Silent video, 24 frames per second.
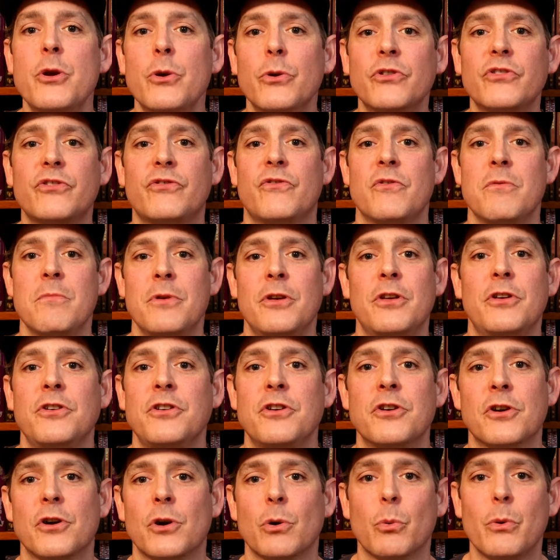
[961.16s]
who's
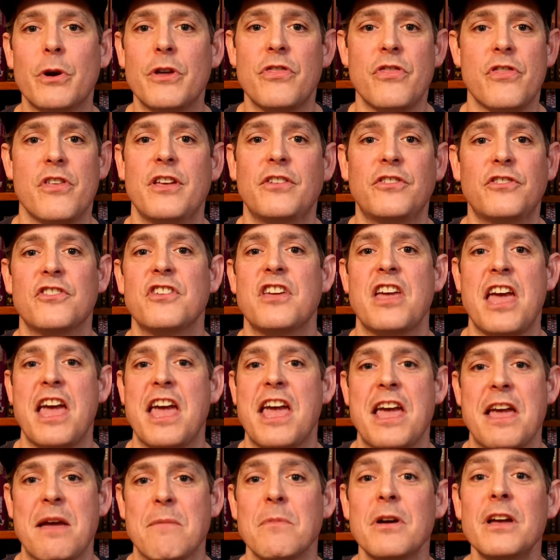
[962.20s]
familiar with this
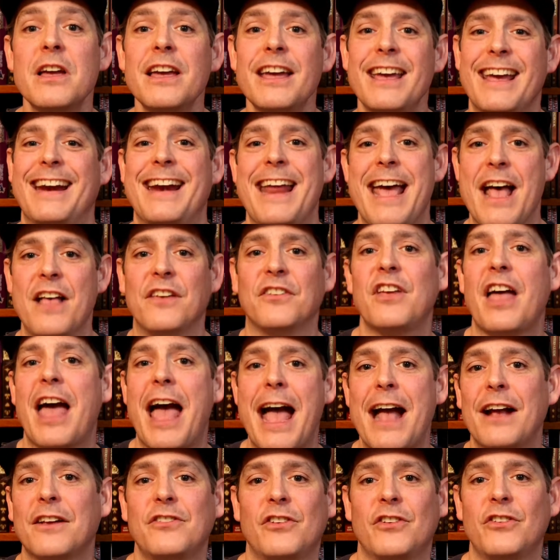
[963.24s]
game and has
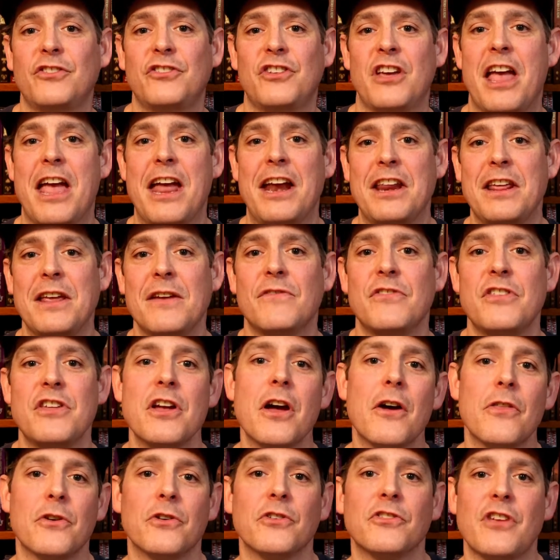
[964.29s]
access to any of
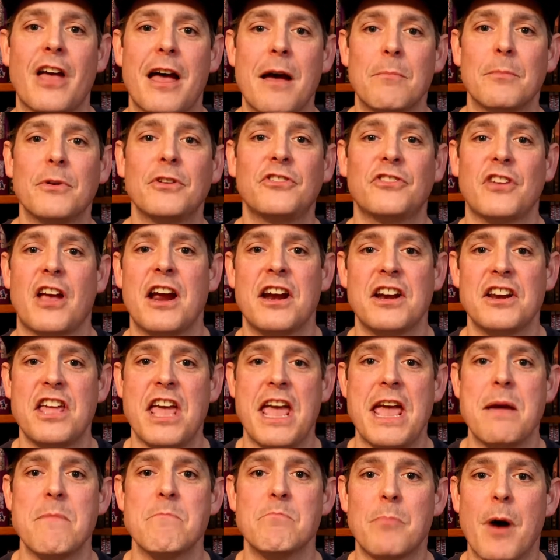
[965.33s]
the other Zombicide
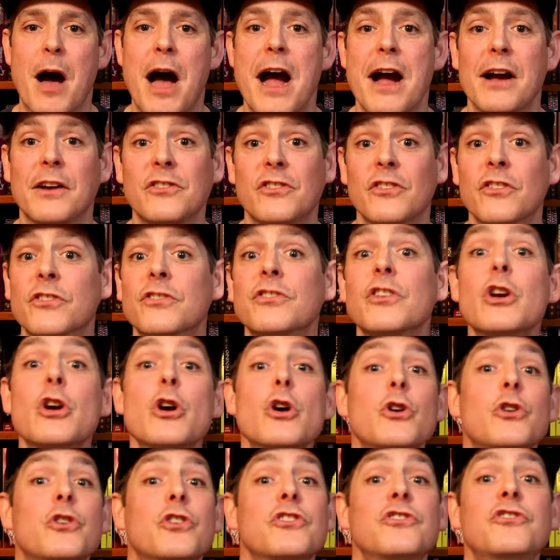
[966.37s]
game boxes
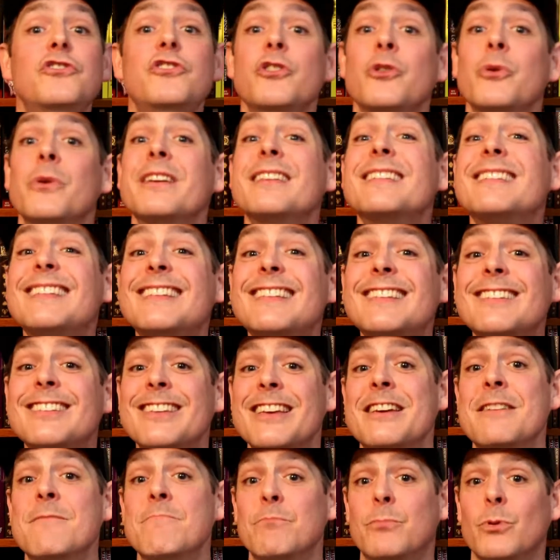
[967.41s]
could do a
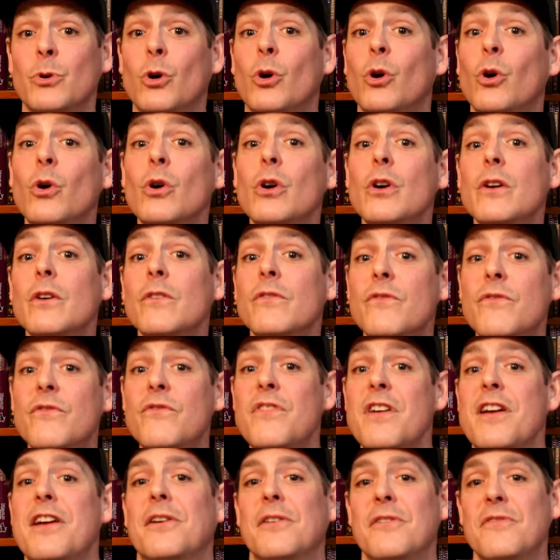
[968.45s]
simple,
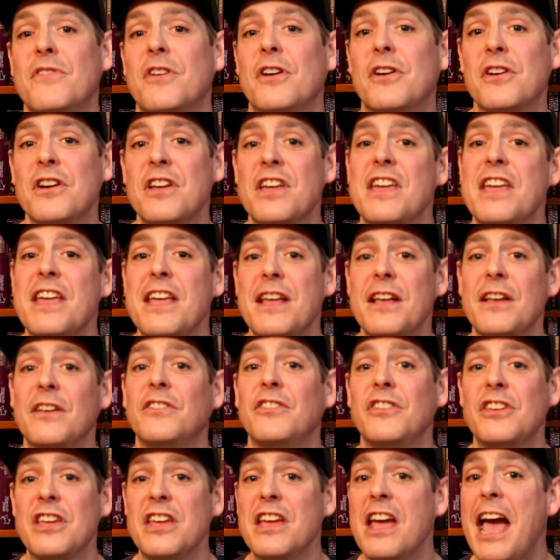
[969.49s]
very, very
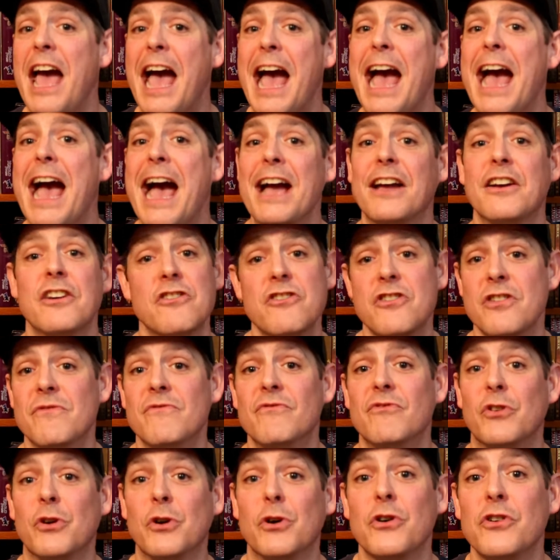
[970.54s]
easy hack
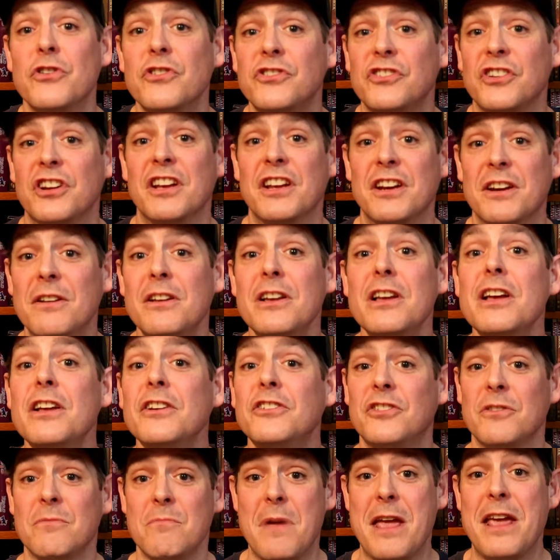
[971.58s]
conversion
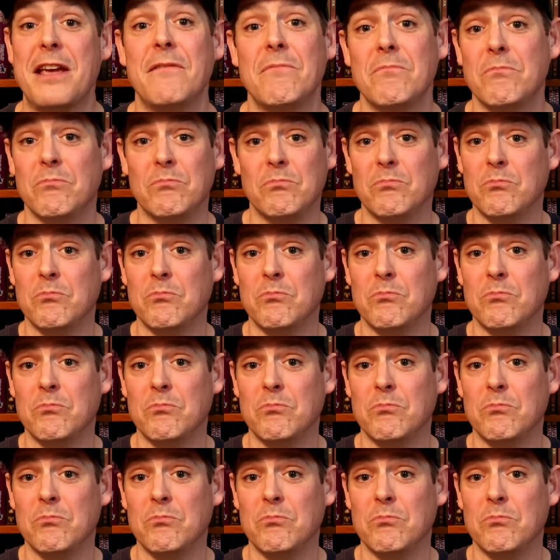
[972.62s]
to make